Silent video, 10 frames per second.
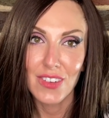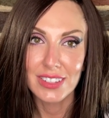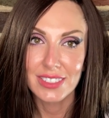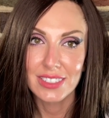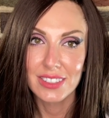
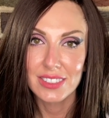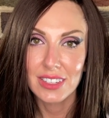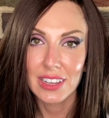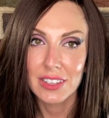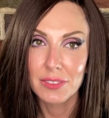
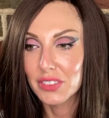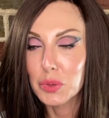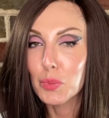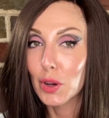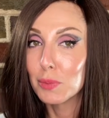residency.
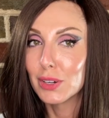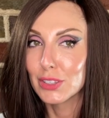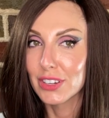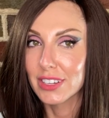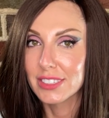The promo
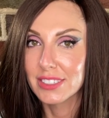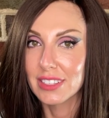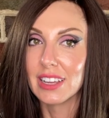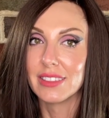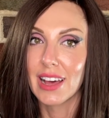looks
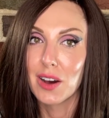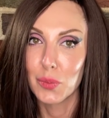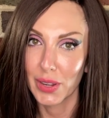in that